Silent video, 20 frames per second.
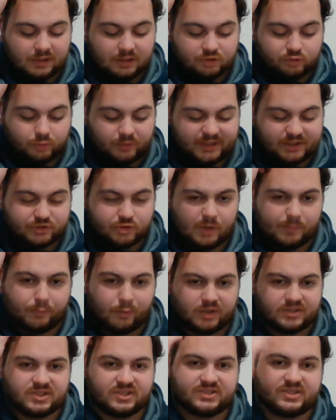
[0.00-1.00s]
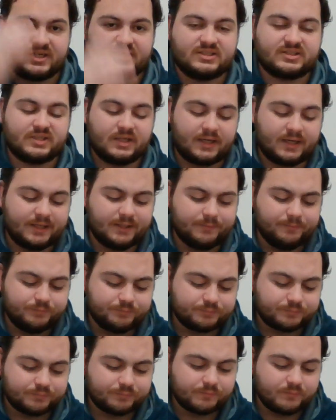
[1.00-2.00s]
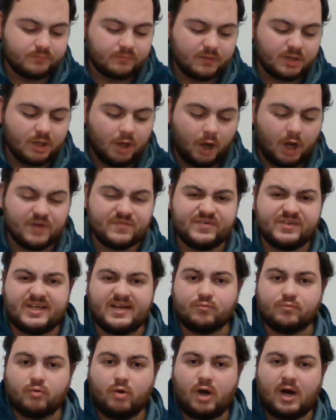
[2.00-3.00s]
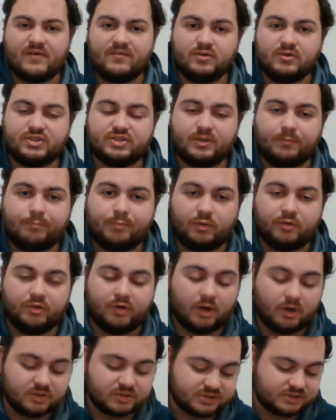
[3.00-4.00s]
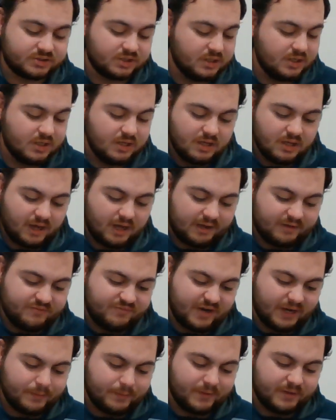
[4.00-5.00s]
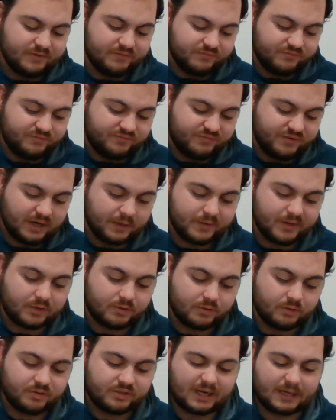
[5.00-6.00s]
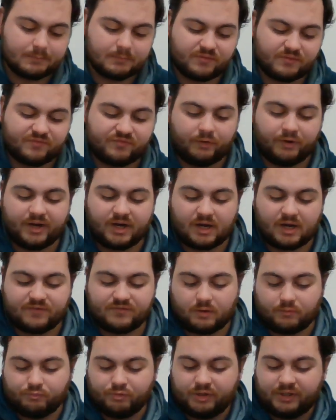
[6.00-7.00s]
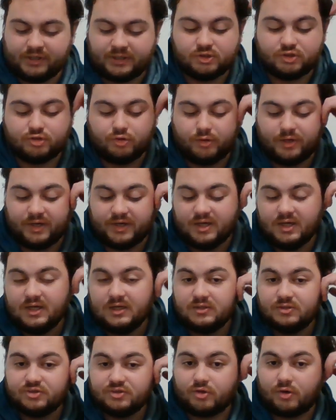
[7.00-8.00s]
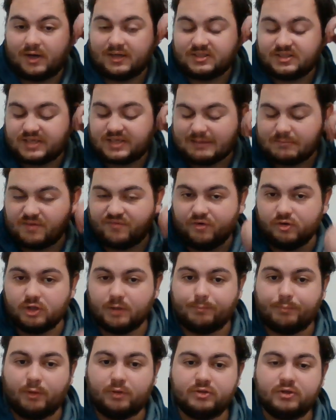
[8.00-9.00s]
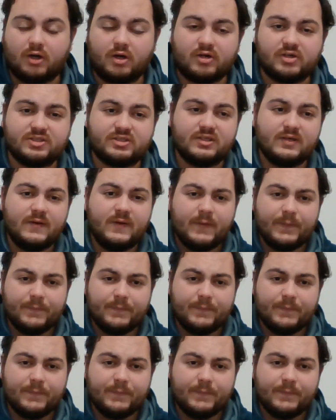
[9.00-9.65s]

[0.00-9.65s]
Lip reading: 22 points to 16 over their rivals, the Bulldogs. A very good game of footy. I really enjoyed tonight's game. I thought the Bulldogs,